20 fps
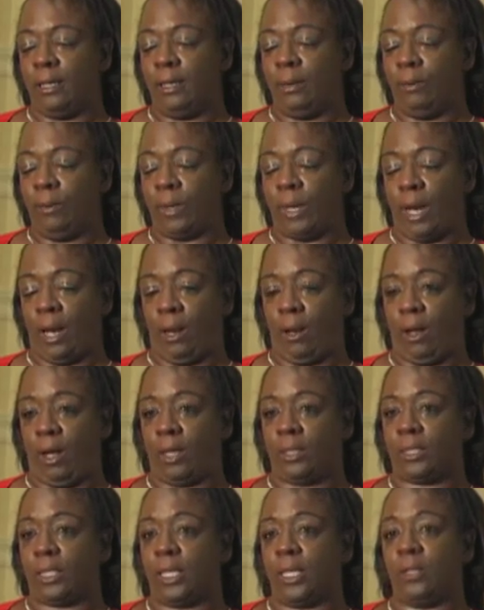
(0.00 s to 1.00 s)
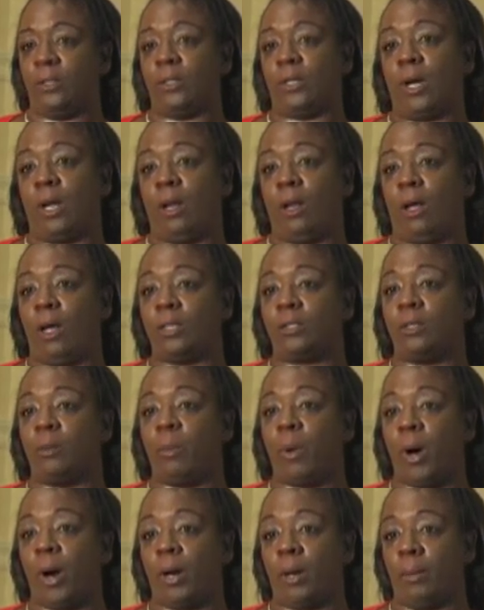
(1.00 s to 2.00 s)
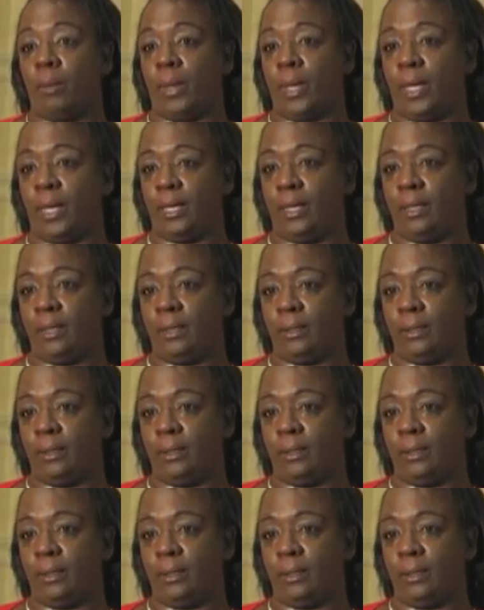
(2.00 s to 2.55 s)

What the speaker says: When I lost Kendrec, I lost a part of me.